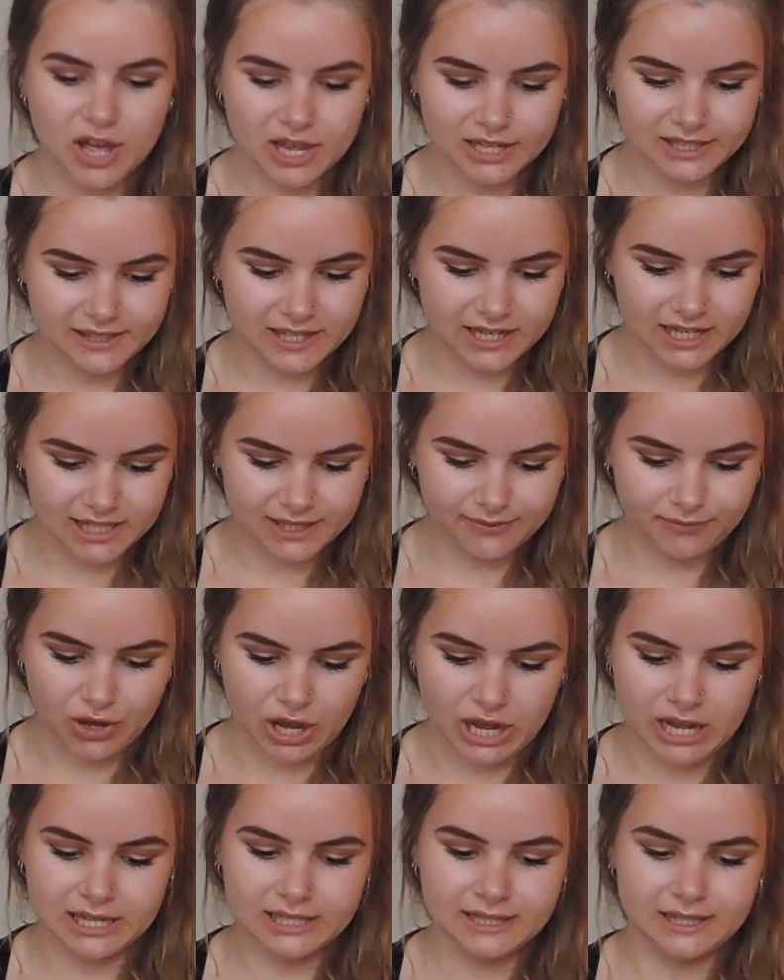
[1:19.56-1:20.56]
first thing is
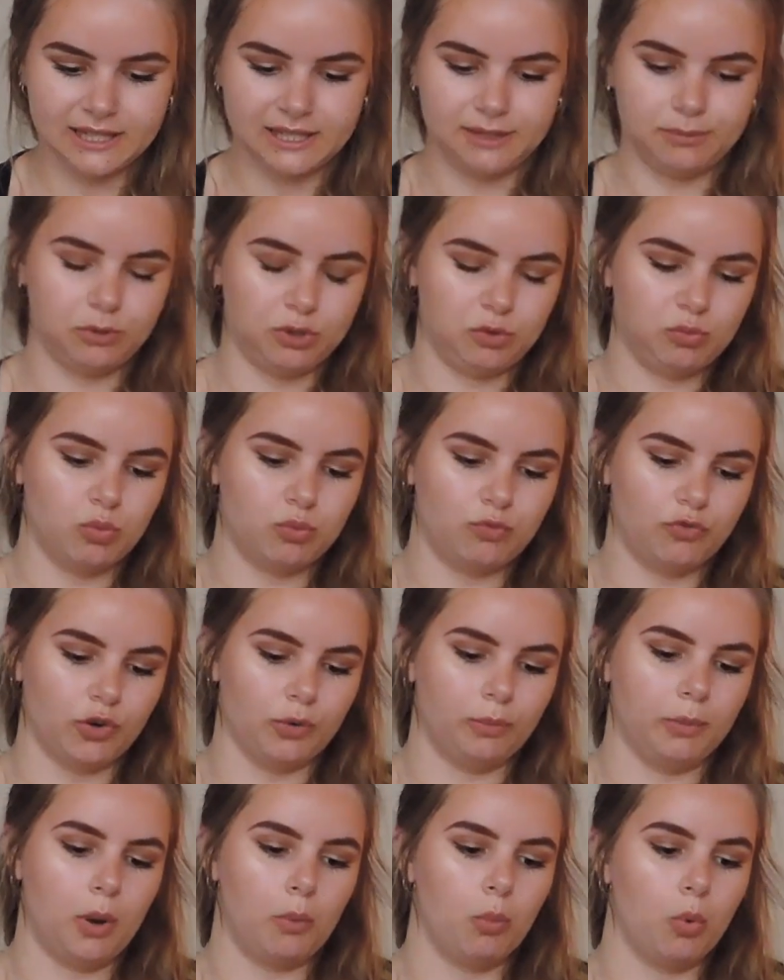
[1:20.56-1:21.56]
first, this was
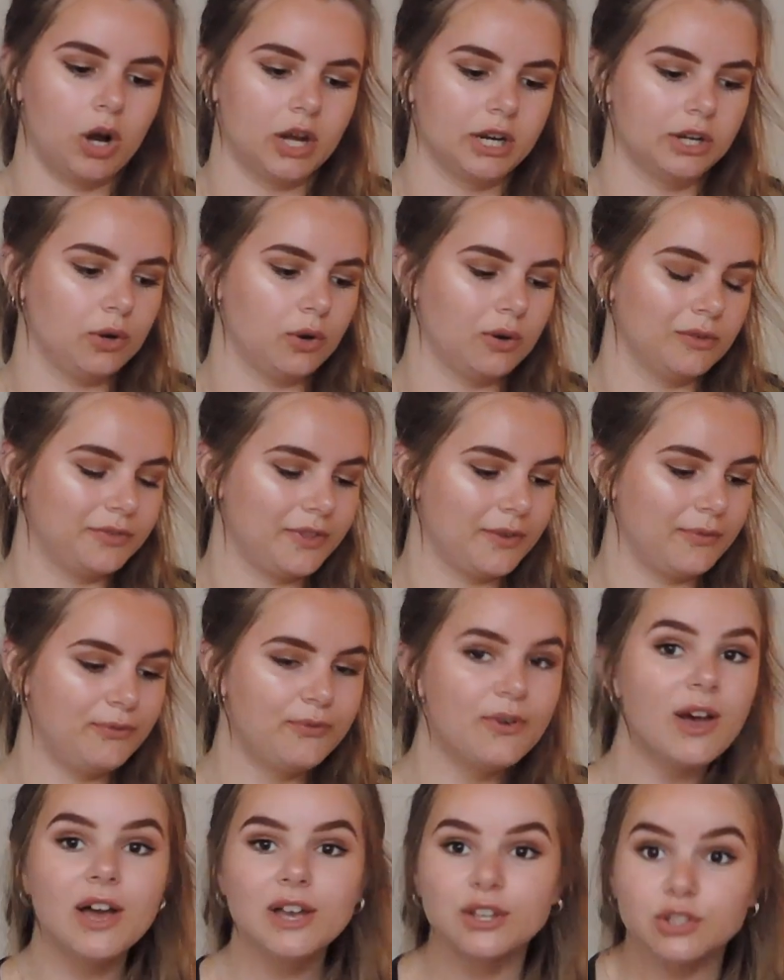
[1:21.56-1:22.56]
from one of the
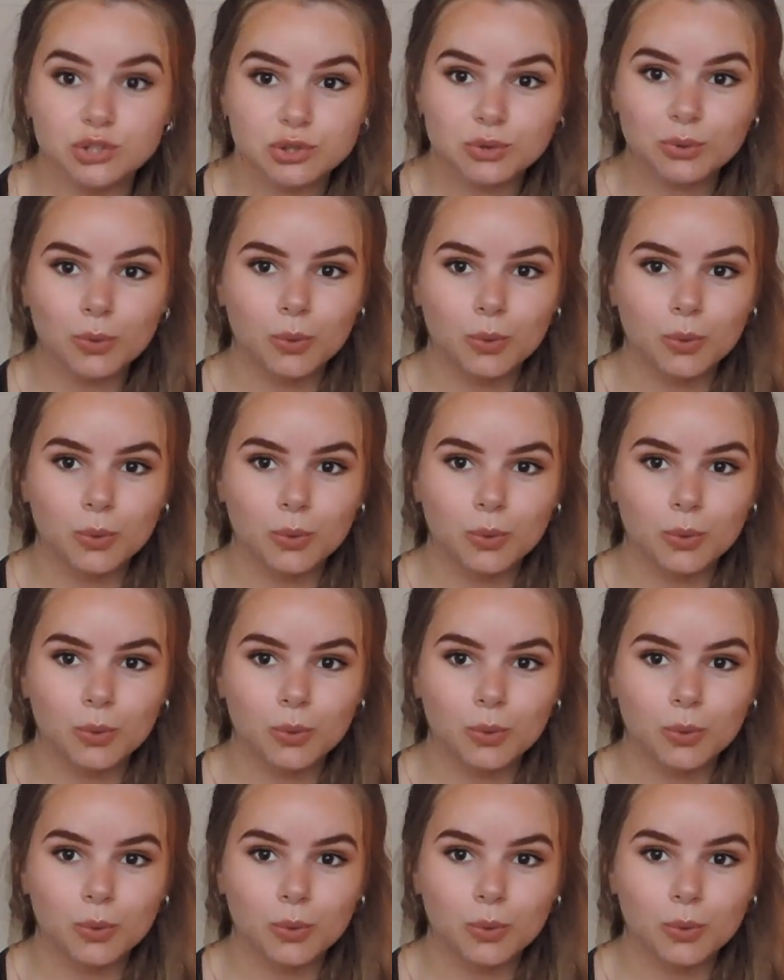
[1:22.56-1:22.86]
first